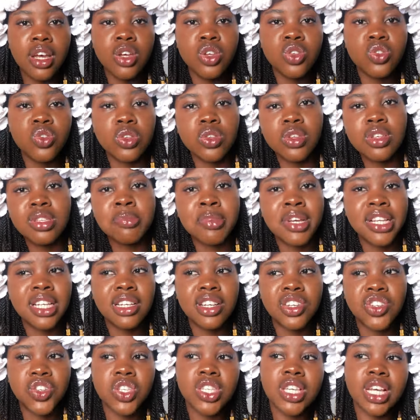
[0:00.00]
So those
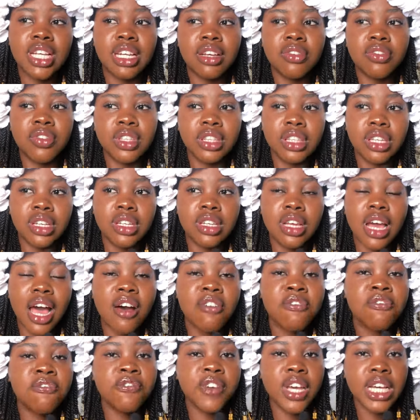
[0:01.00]
medications and everything
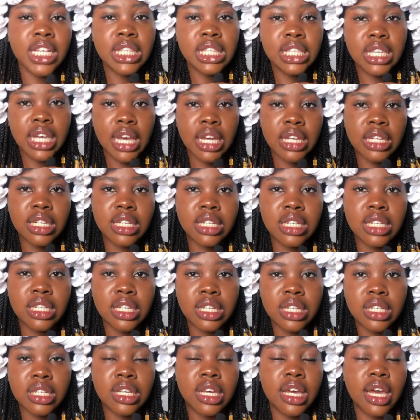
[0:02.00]
affected
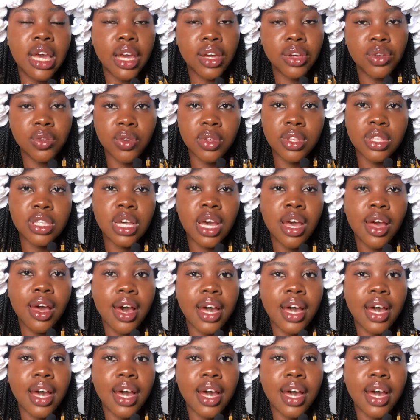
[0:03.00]
the hair growth.